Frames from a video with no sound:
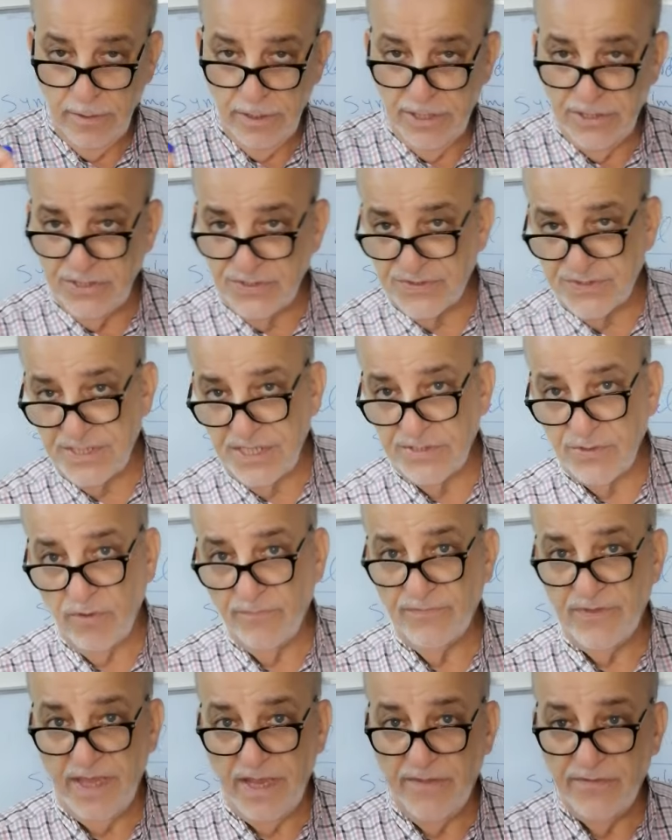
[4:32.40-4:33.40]
instead
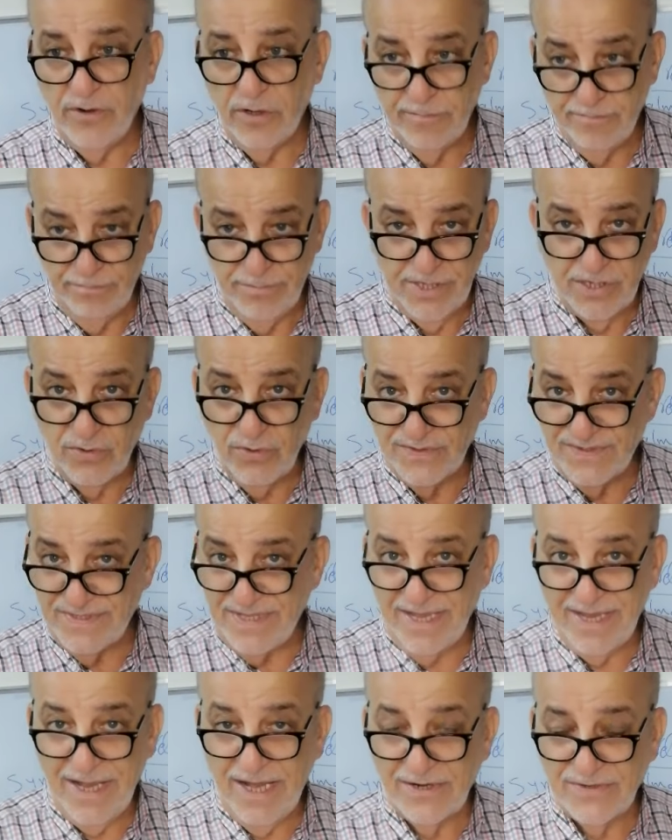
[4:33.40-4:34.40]
of the other because
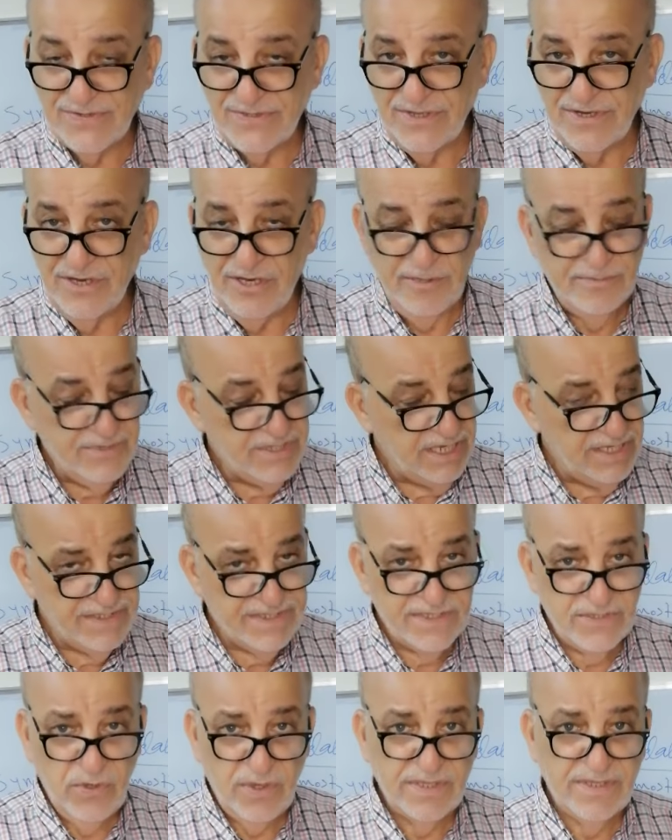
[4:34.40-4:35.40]
they are synonyms.
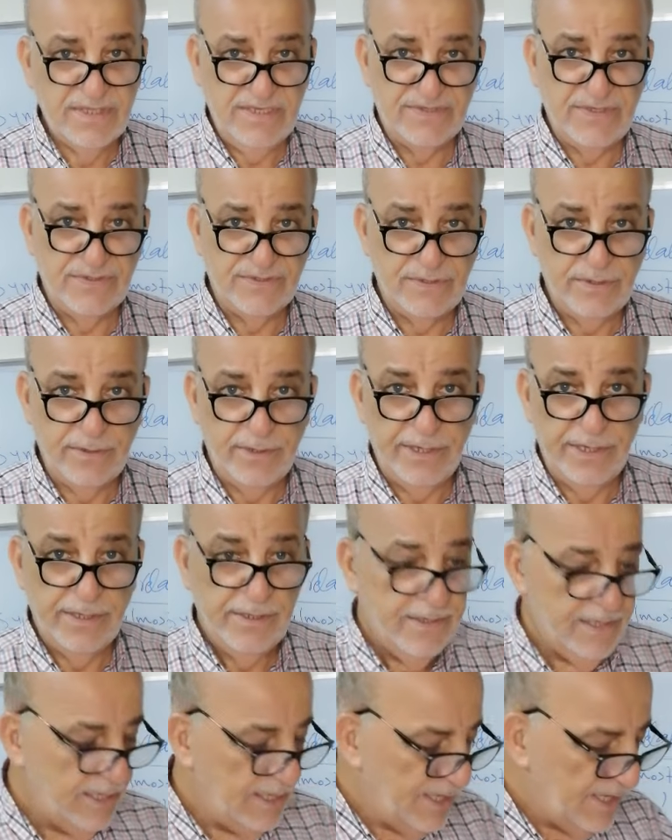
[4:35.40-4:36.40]
It's not necessarily.
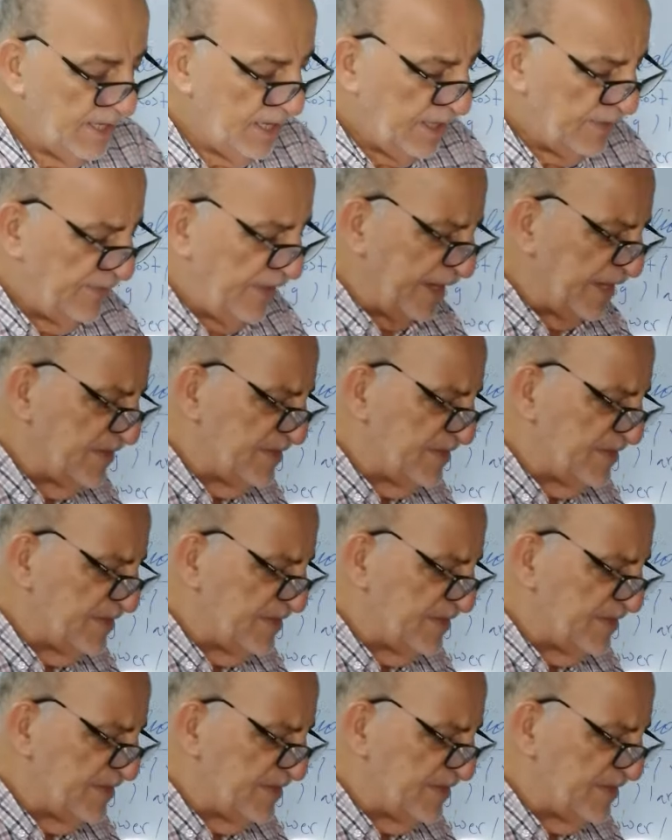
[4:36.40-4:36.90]
The